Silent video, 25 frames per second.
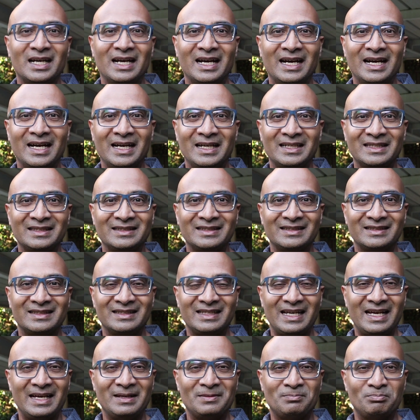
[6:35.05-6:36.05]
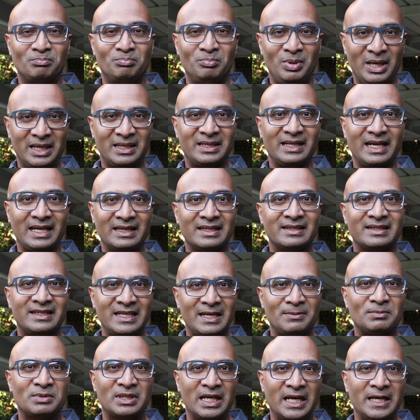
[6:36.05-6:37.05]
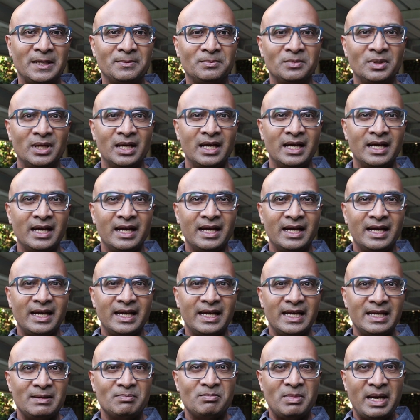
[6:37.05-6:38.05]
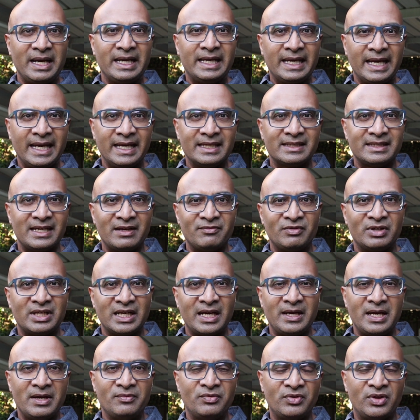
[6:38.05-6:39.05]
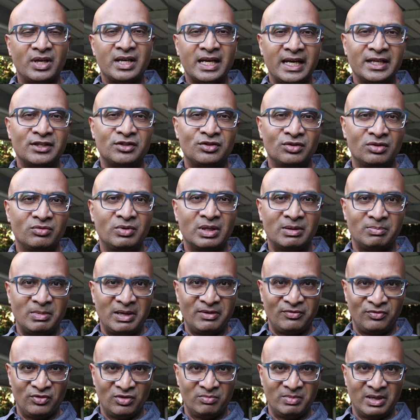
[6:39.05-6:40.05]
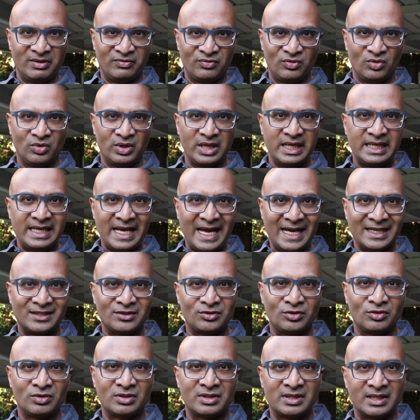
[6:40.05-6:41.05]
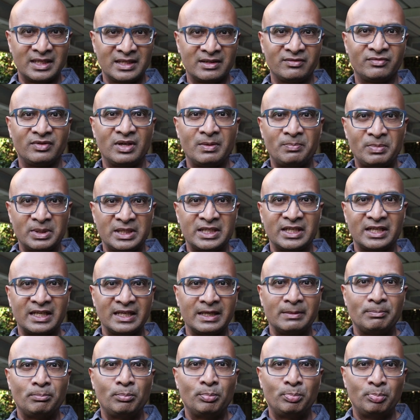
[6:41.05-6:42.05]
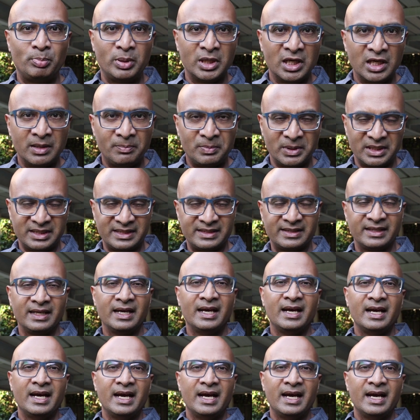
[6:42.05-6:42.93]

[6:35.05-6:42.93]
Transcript: But at the same time, in my case, everything I do with my 4x4, it has to serve a particular purpose.